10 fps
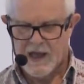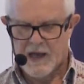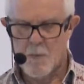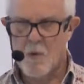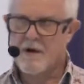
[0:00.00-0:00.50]

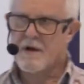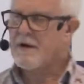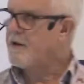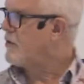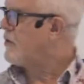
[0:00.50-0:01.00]
And what
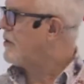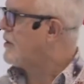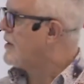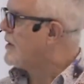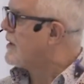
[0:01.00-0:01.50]
are
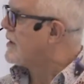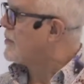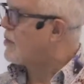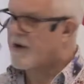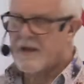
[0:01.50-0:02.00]
your
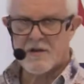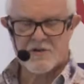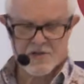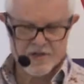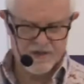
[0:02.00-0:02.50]

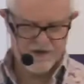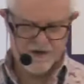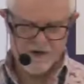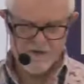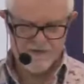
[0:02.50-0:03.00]

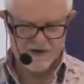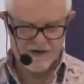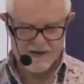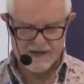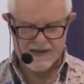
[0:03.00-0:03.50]

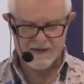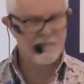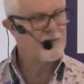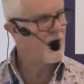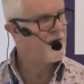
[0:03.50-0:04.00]
turnover
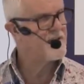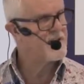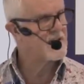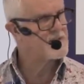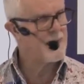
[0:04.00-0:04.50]
and profit
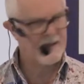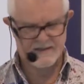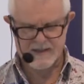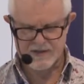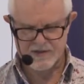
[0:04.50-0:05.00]

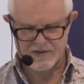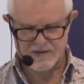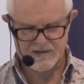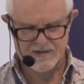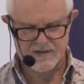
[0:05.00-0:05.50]

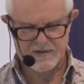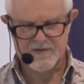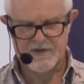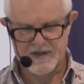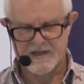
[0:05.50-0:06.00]
expectations
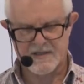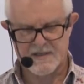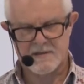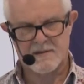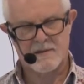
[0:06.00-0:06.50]
for this?